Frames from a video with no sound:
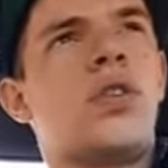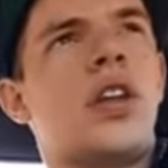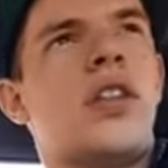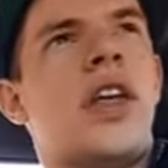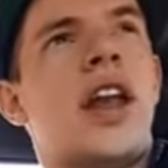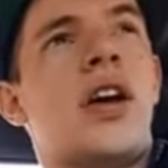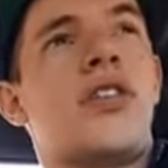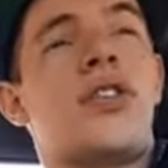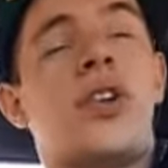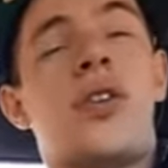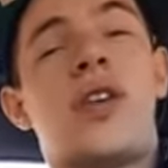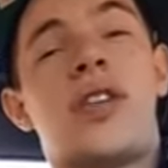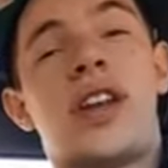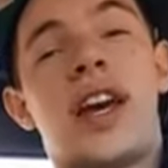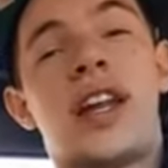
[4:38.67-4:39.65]
and then I'll show you
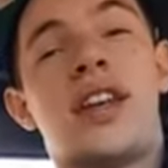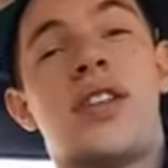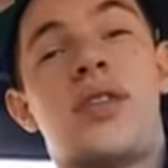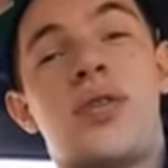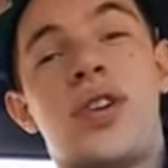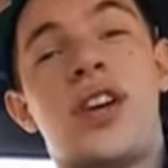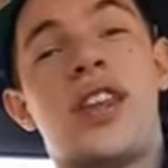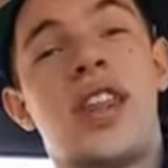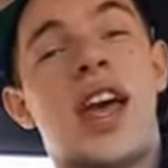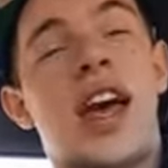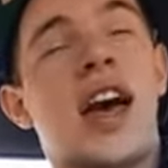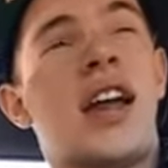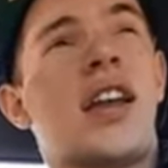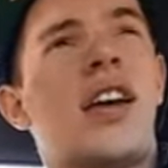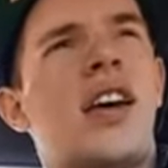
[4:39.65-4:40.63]
around the 93
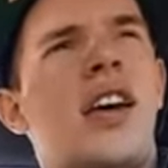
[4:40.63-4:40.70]
that